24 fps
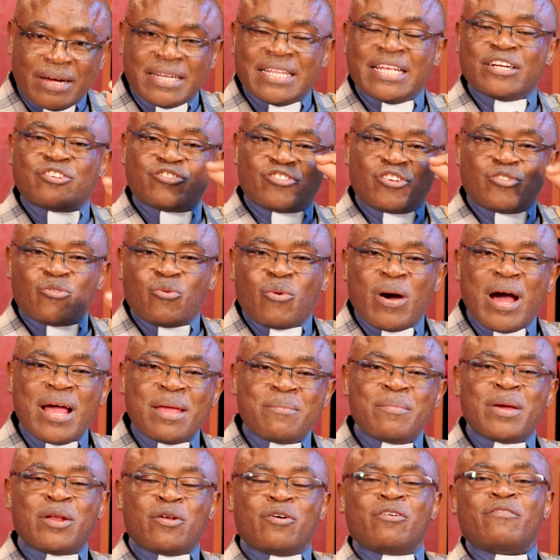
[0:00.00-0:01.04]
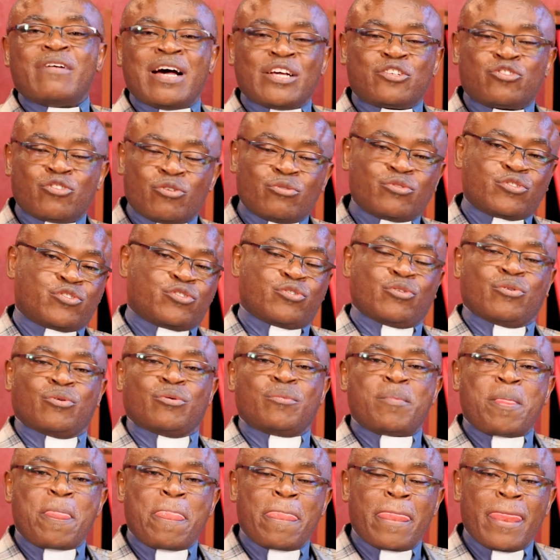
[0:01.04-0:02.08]
And the reason why many of us
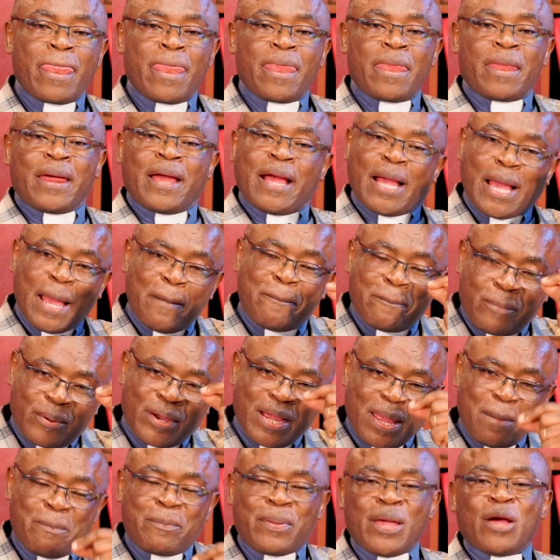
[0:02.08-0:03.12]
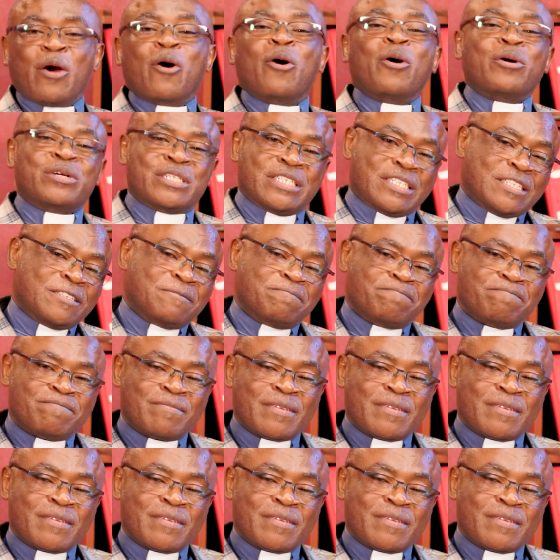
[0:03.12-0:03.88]
also keep keeping on.